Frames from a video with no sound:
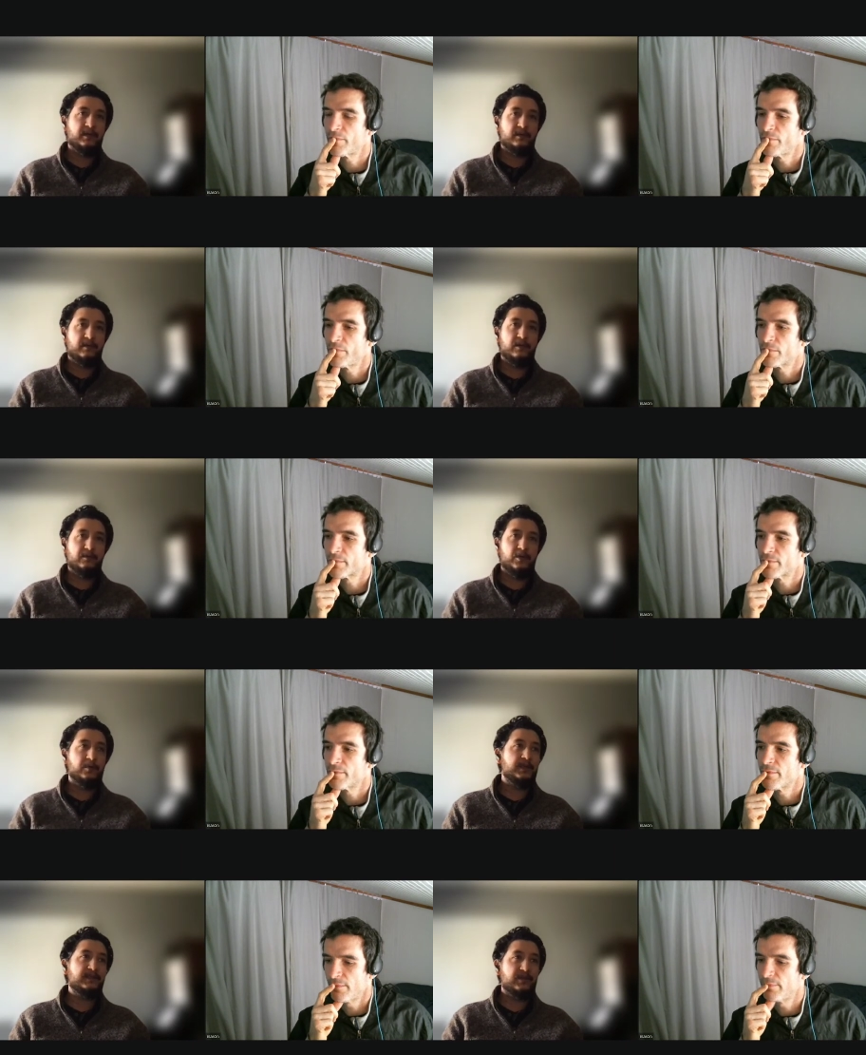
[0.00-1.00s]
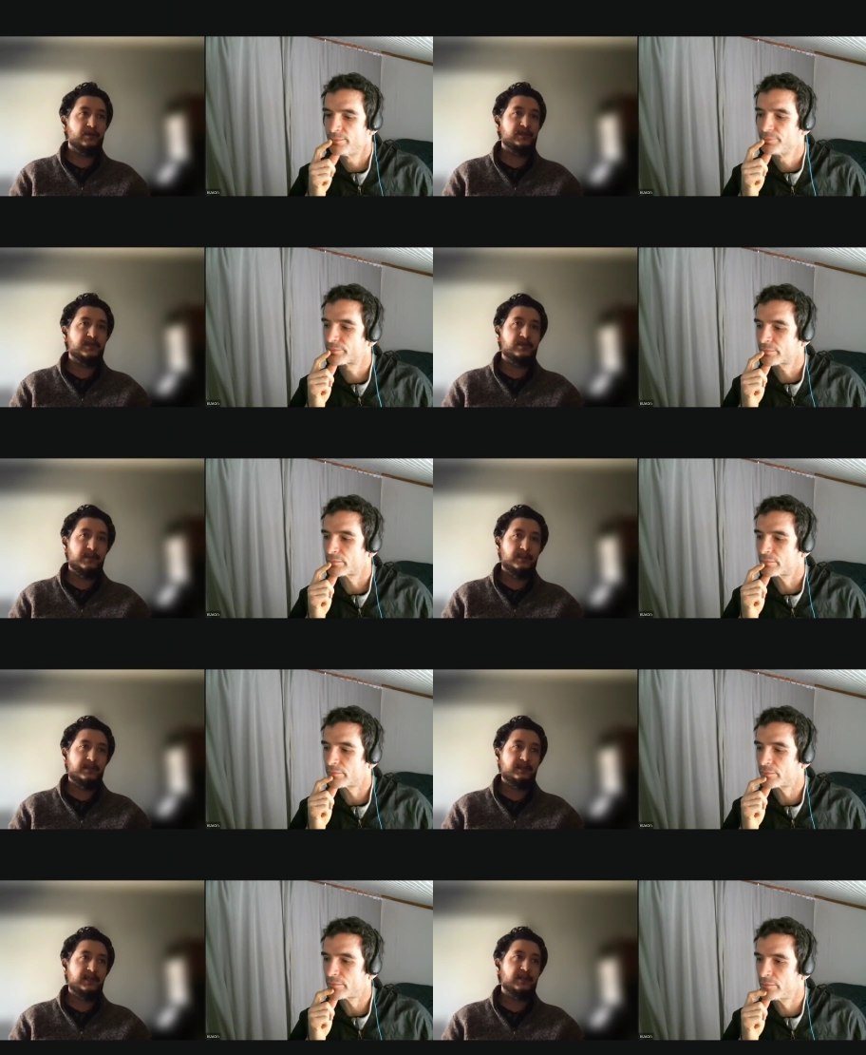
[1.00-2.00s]
Speaker 1: But you know, nobody's going to your
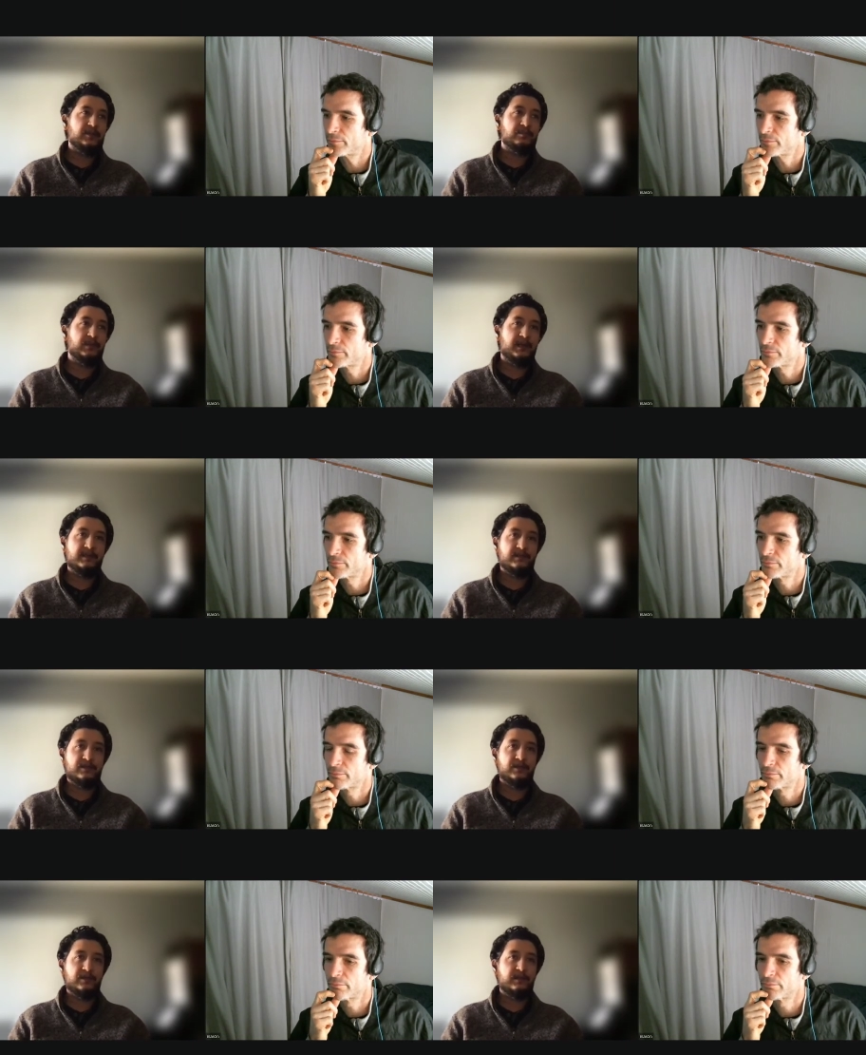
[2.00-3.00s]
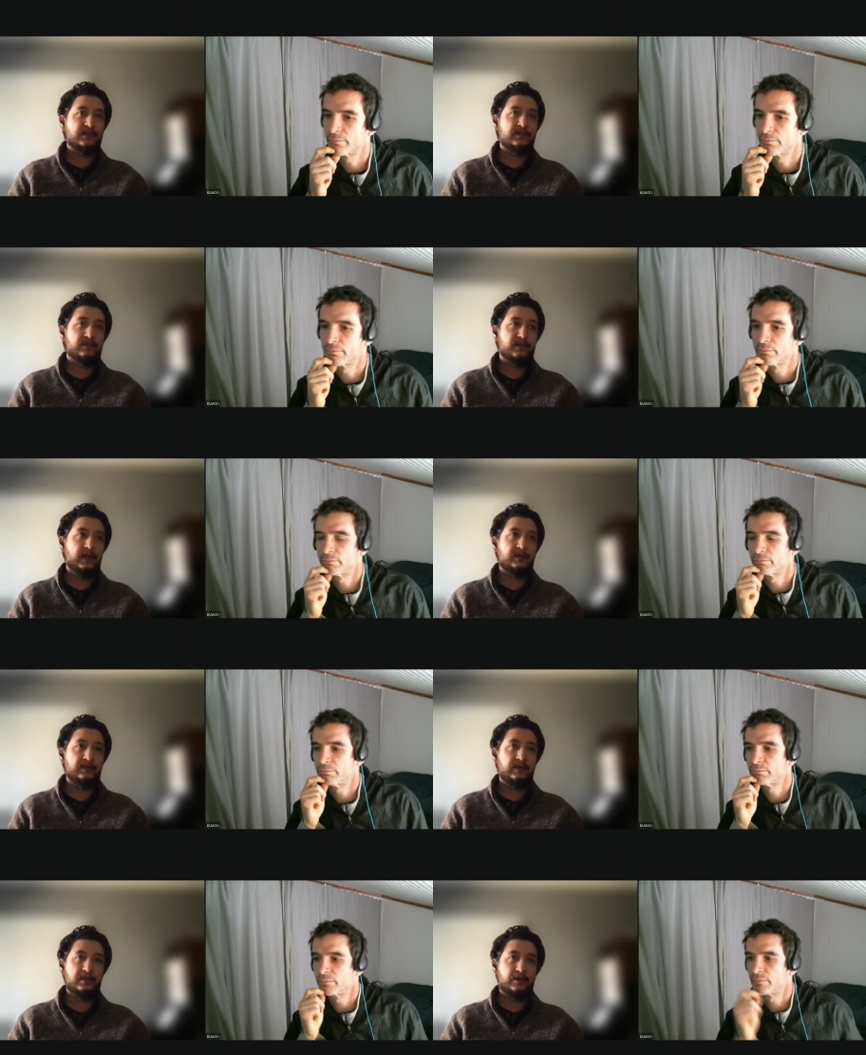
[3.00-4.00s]
website, taking your plans, and turning this into
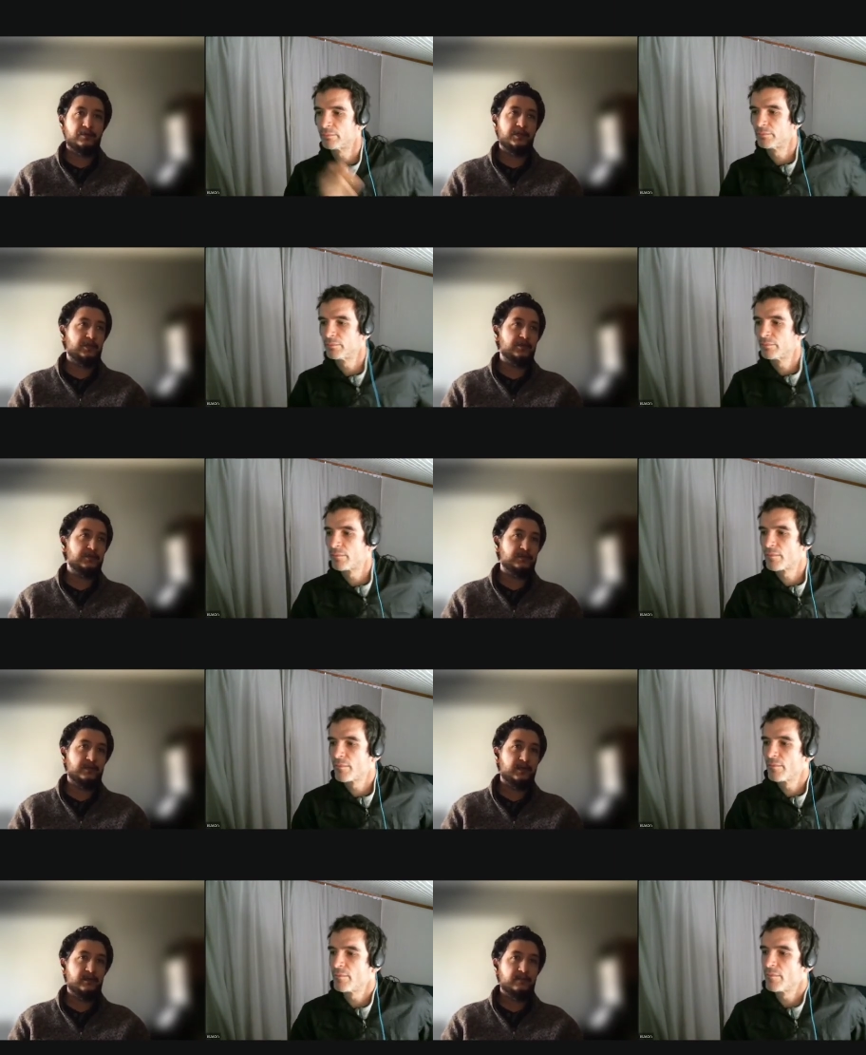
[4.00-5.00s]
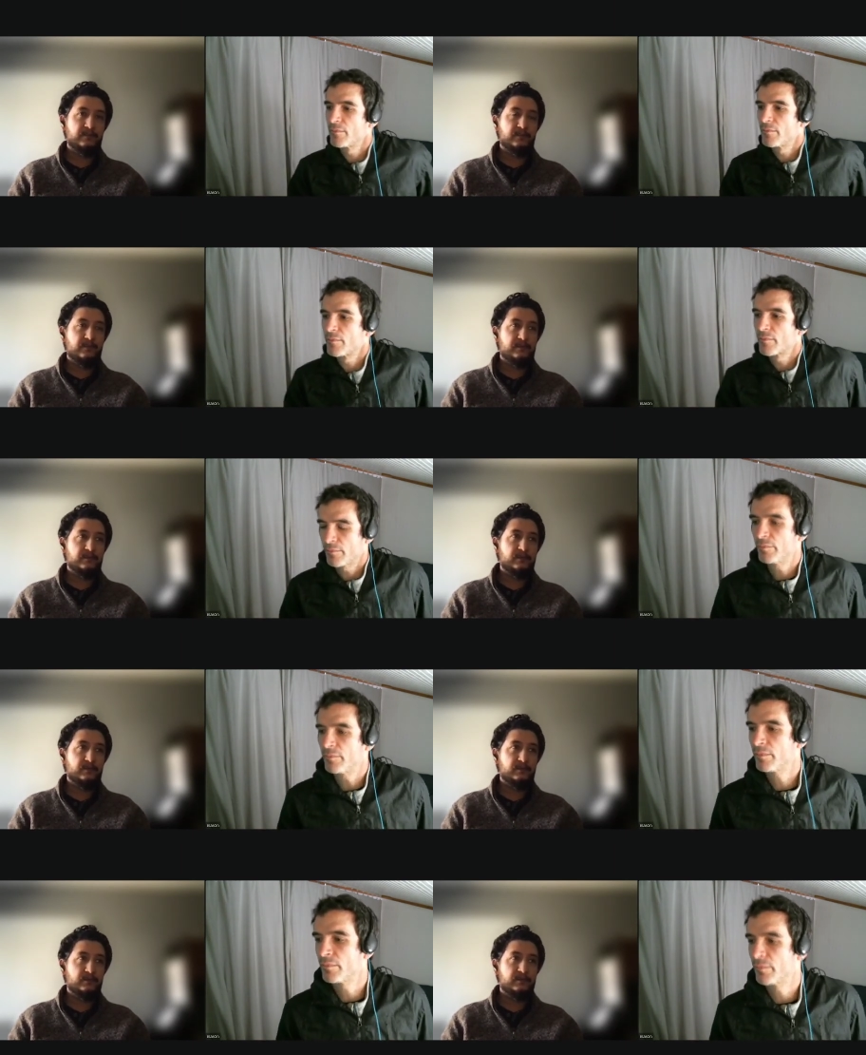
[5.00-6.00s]
reality. Like only you're
Speaker 2: doing.
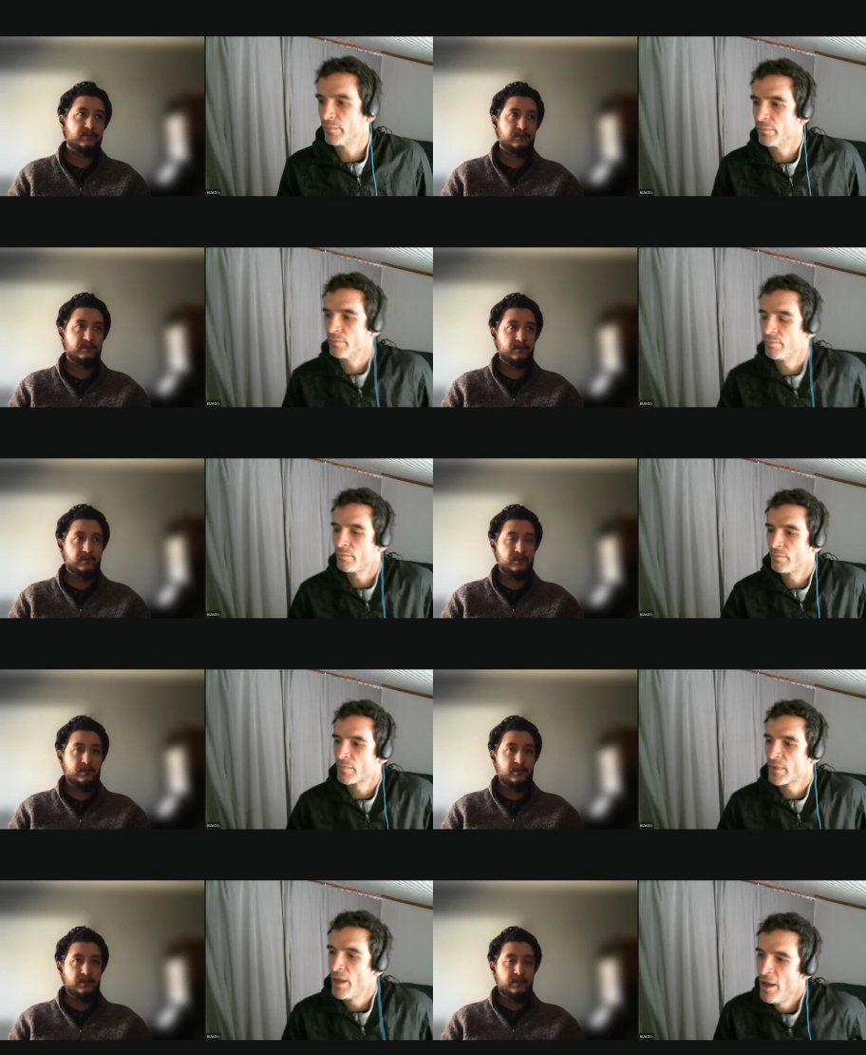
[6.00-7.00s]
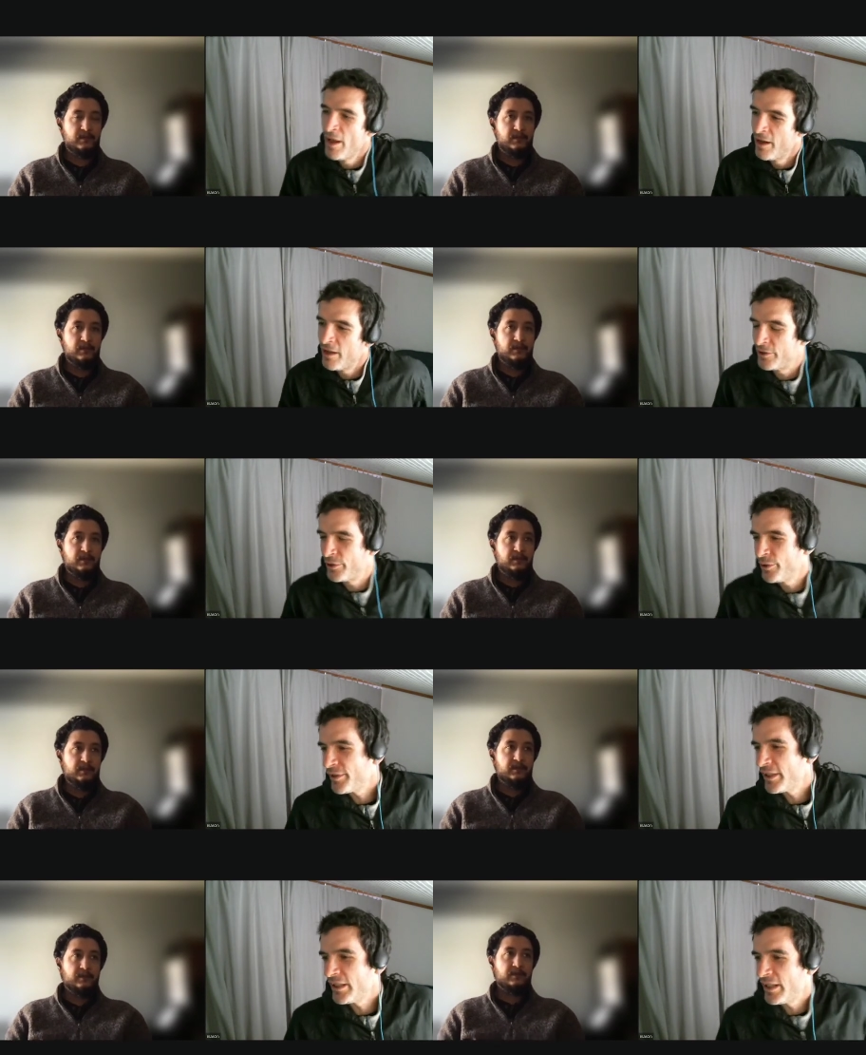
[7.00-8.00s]
Mm-hmm, mm-hmm. Uh, do you think
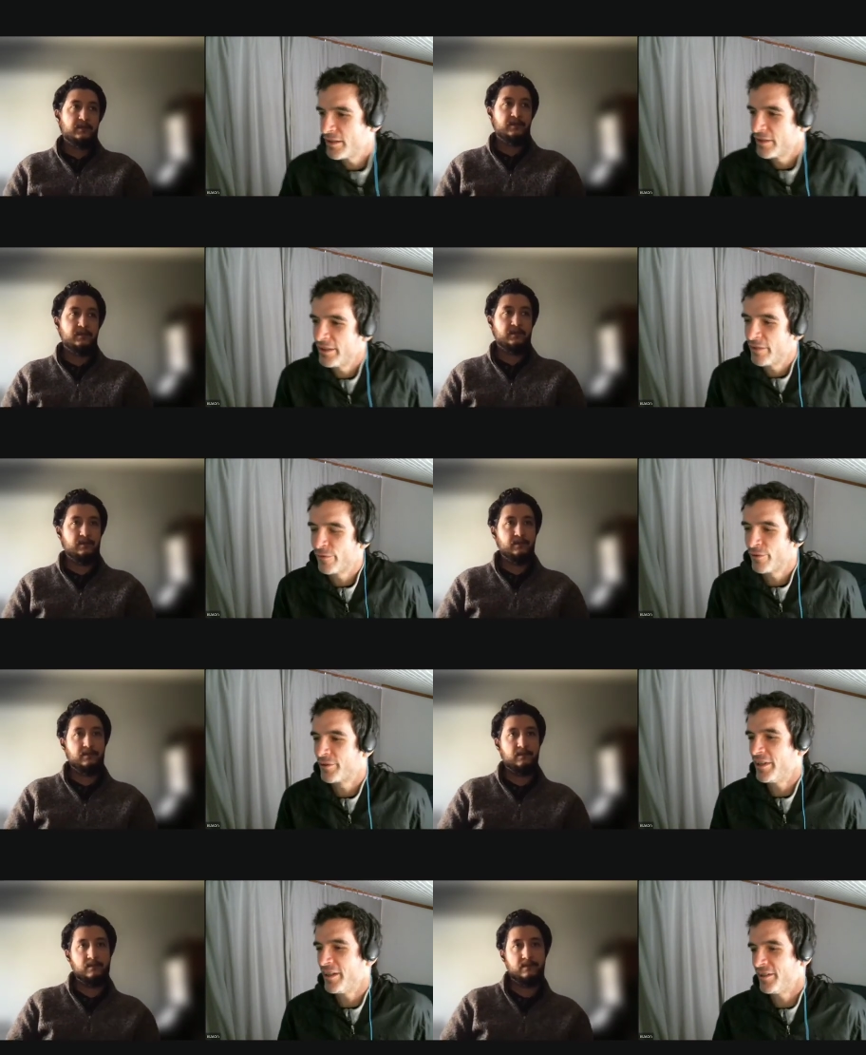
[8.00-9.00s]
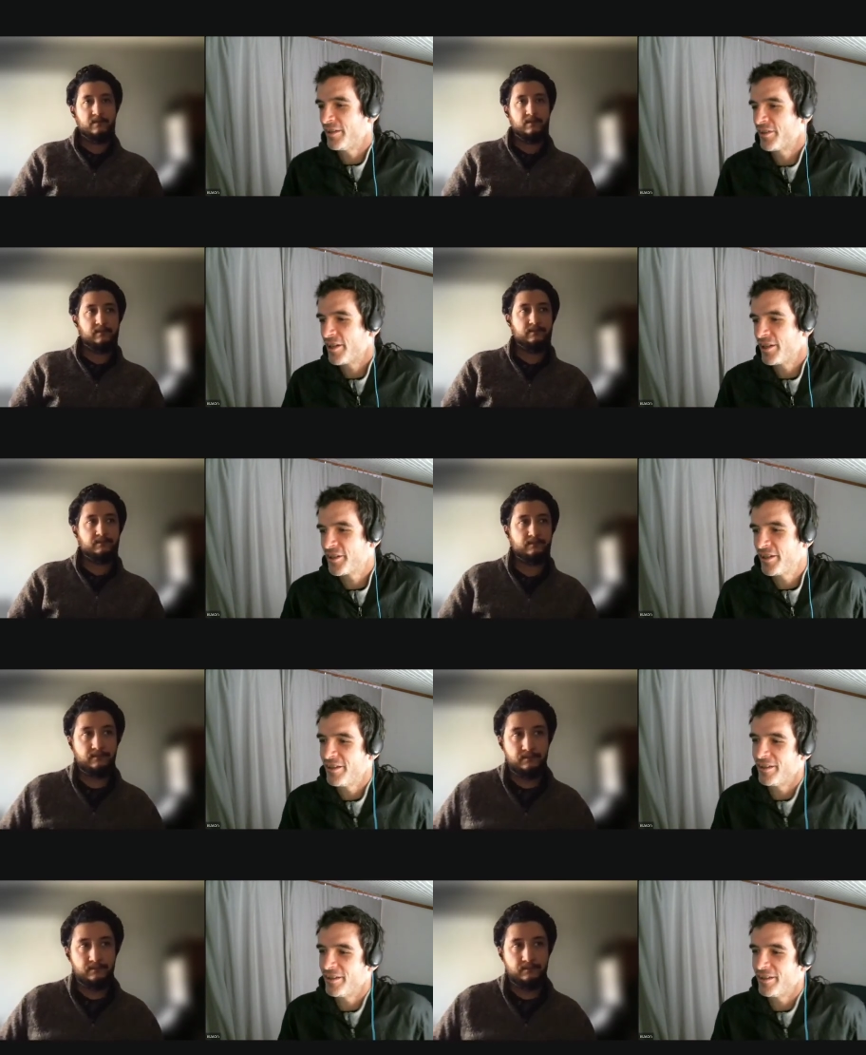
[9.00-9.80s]
that, that for today's discussion, the